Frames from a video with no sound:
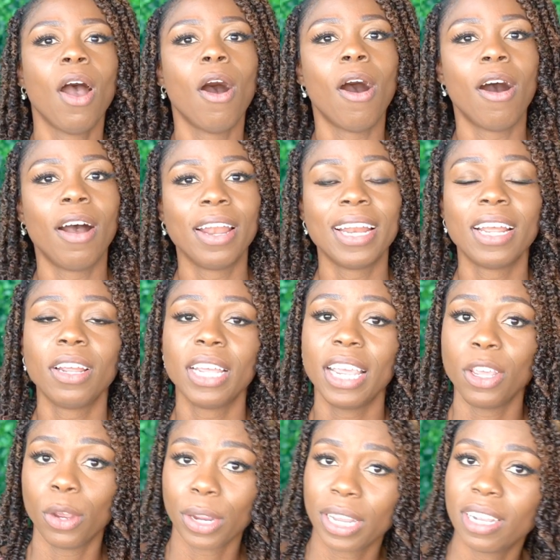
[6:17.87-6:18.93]
on
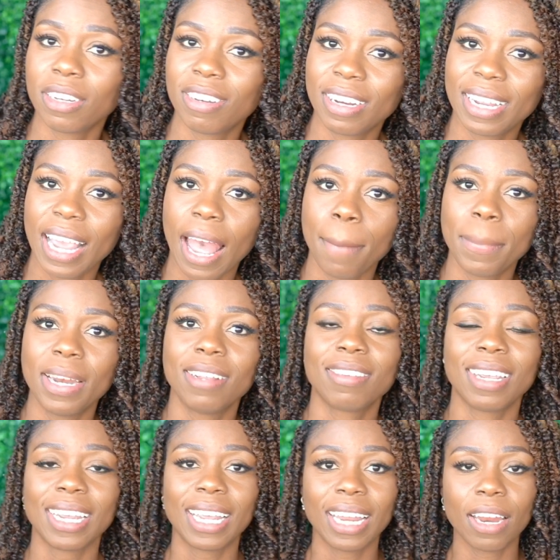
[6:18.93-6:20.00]
your kitchen cabinets
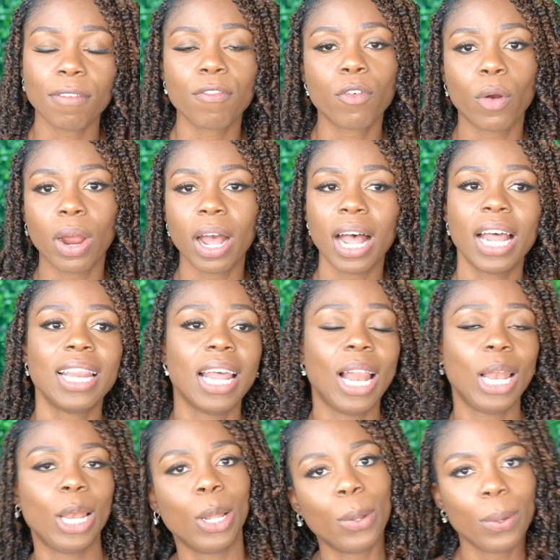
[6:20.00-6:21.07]
and get it for the
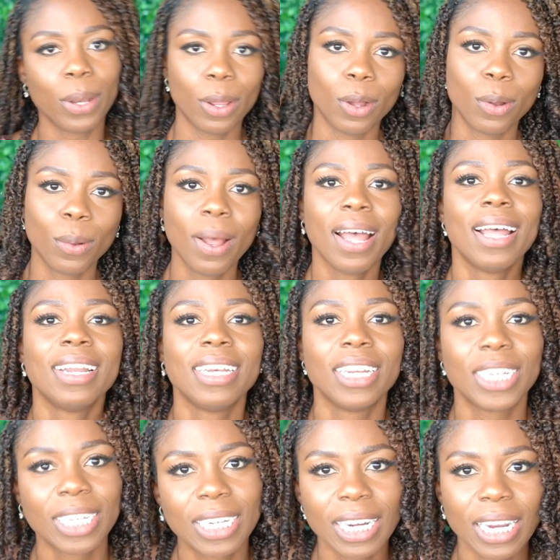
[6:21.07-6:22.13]
low, the
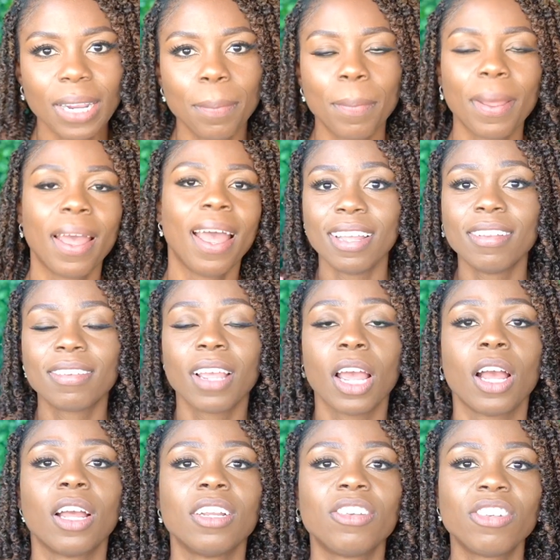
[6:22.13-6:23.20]
cheap, is
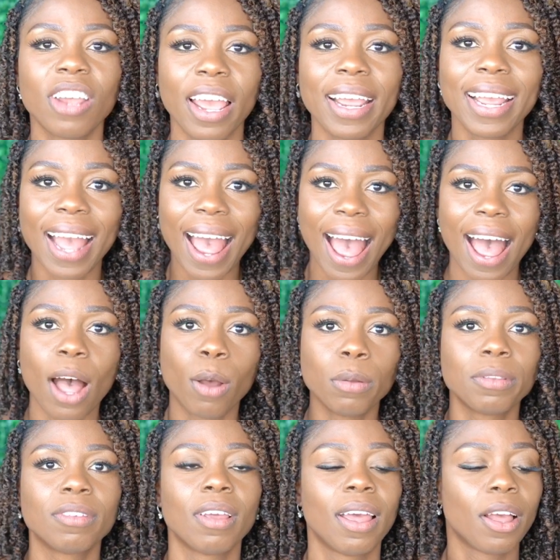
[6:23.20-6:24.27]
check
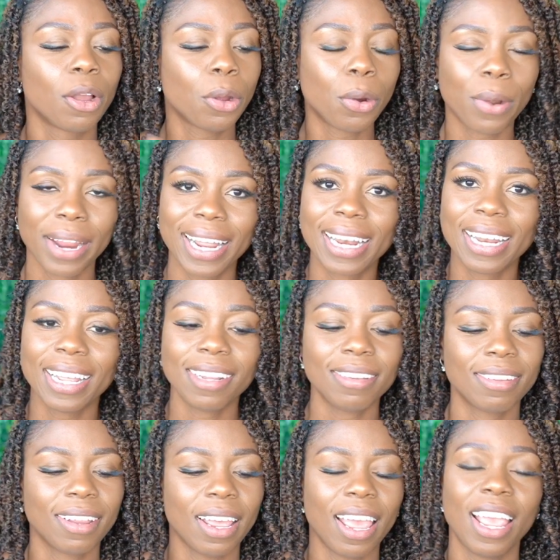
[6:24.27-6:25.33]
out
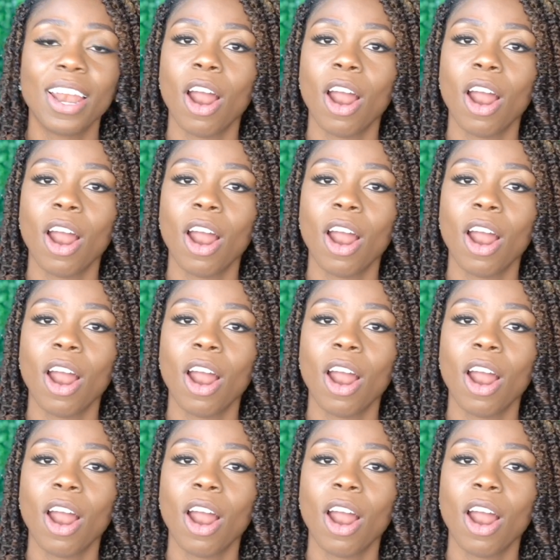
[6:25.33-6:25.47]
Craigslist and